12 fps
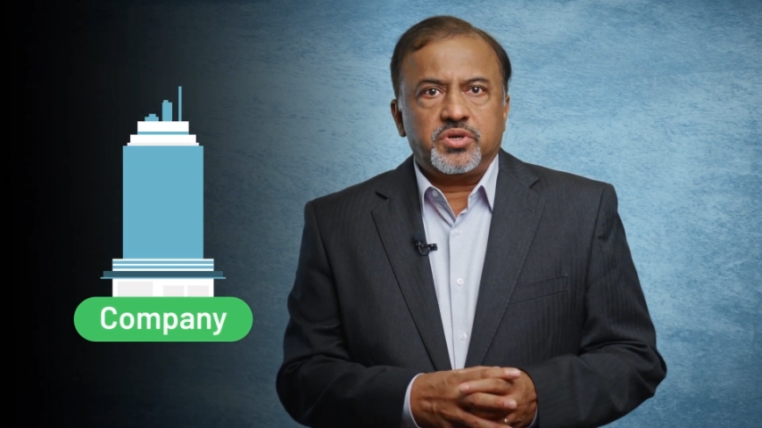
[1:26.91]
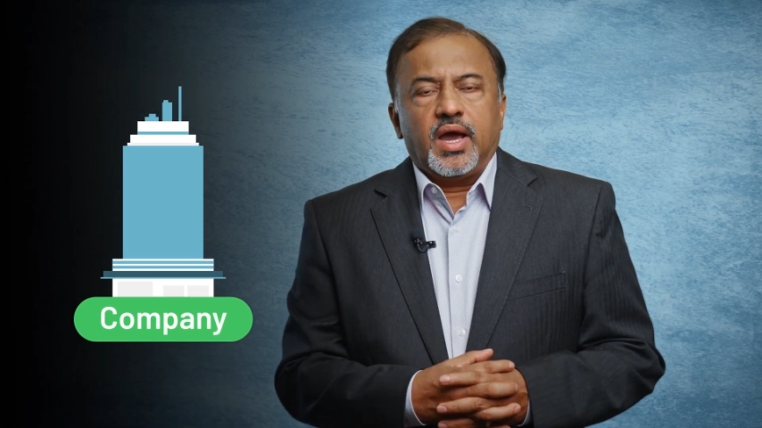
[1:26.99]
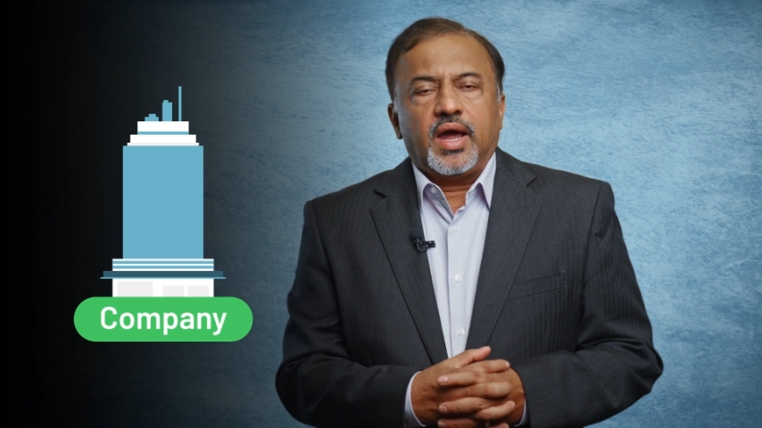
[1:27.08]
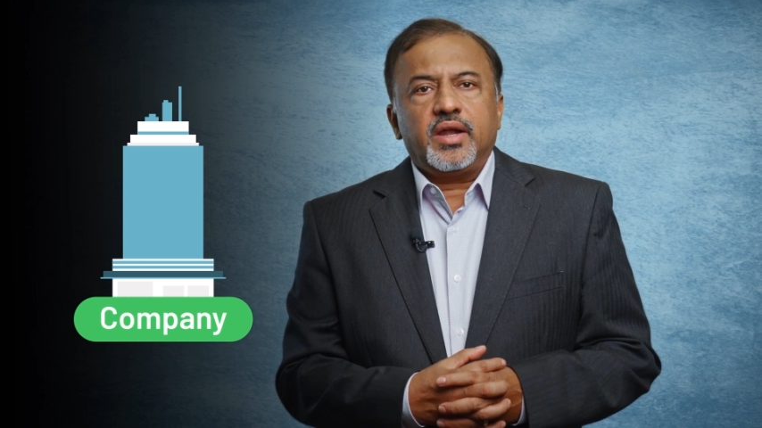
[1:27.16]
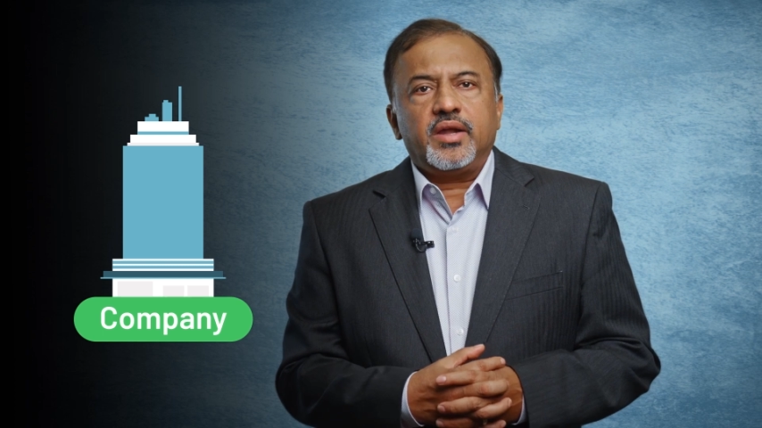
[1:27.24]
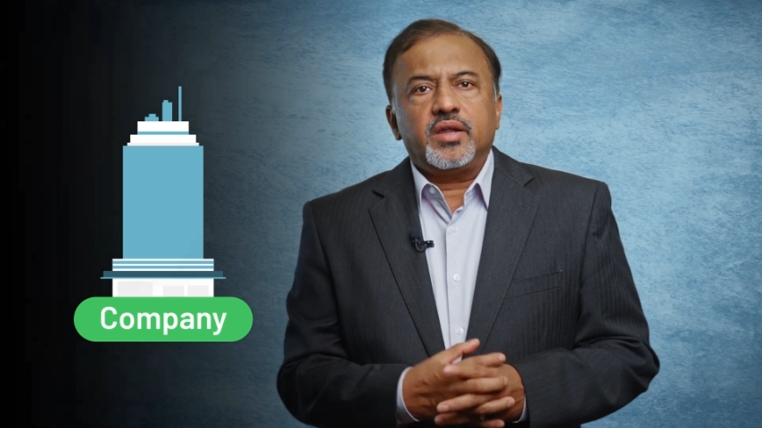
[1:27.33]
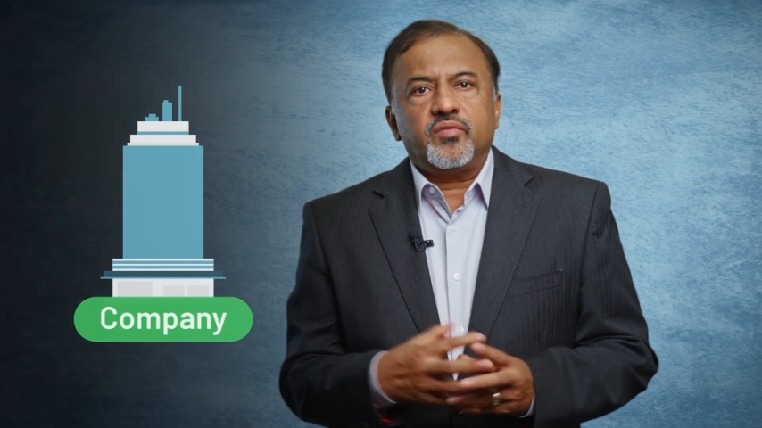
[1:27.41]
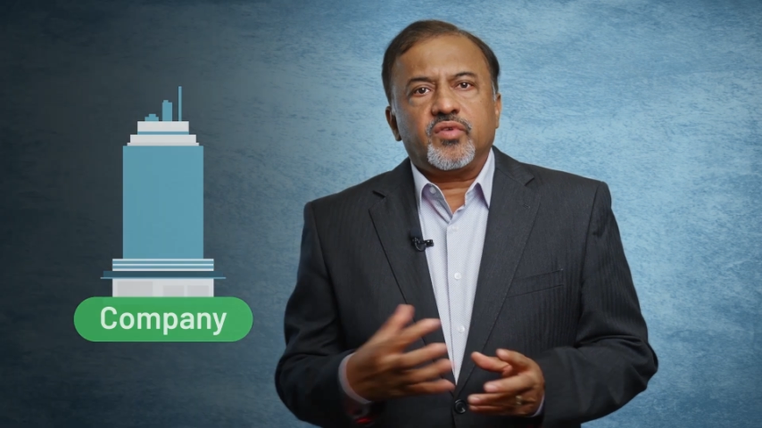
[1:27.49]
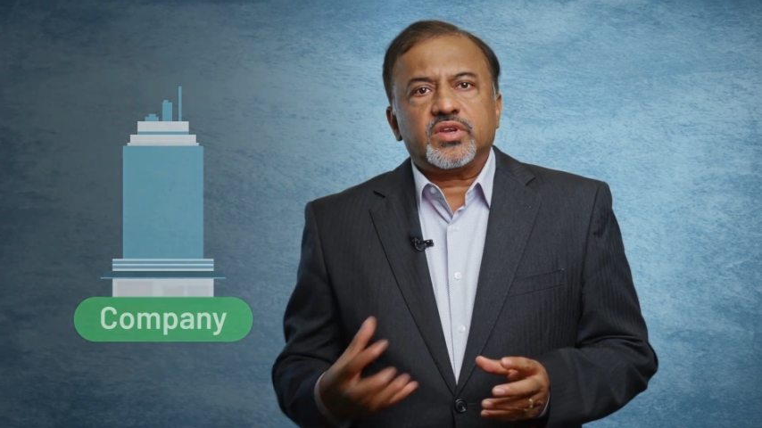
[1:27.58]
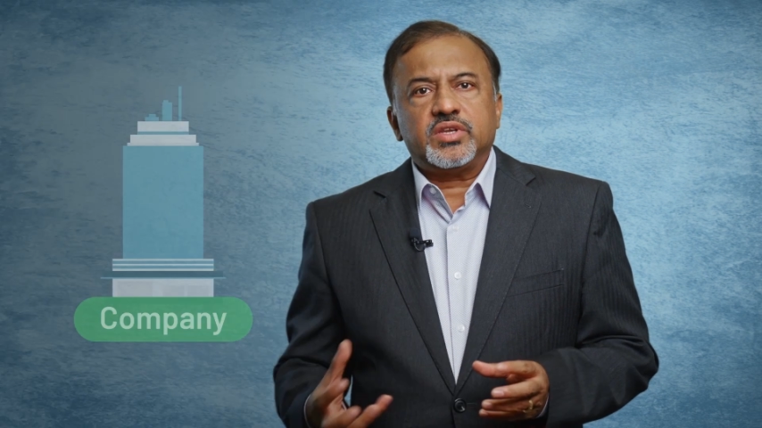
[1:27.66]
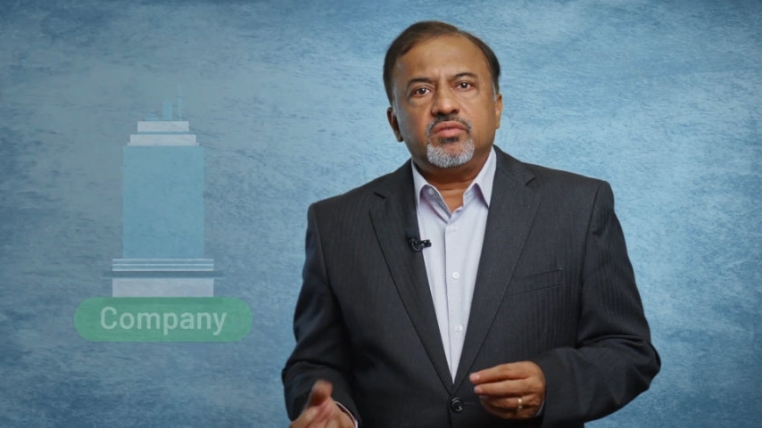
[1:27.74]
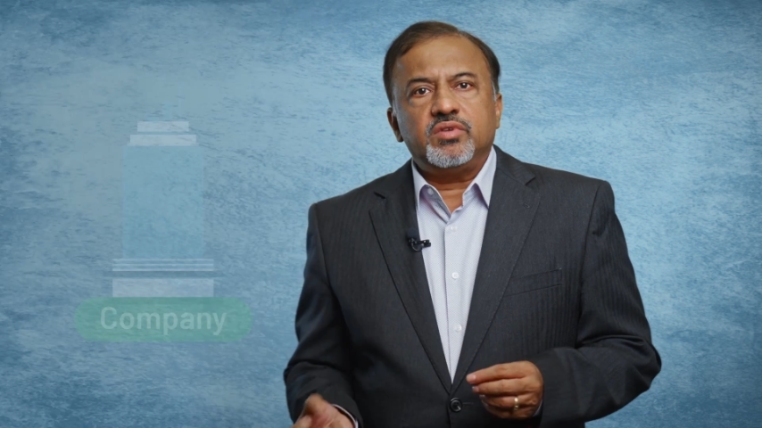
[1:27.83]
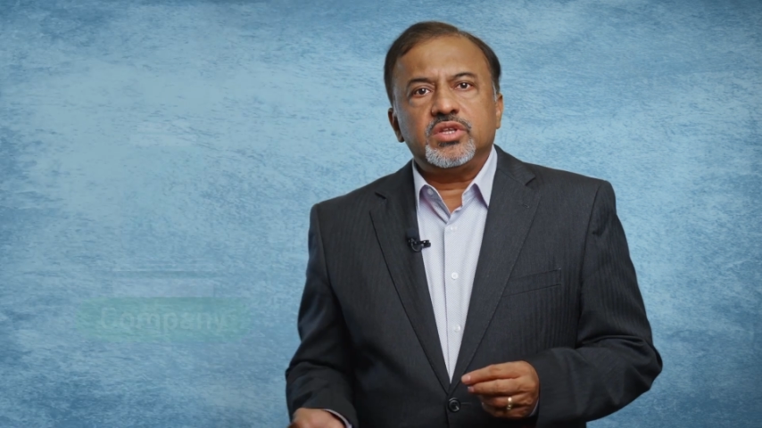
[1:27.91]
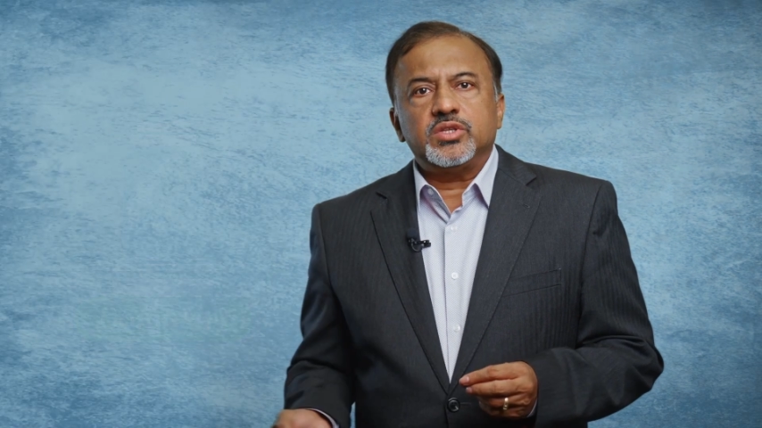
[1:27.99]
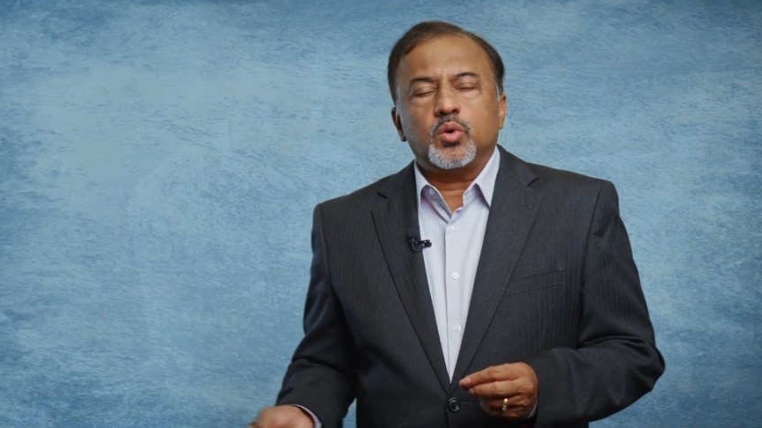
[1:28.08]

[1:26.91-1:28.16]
and effectively the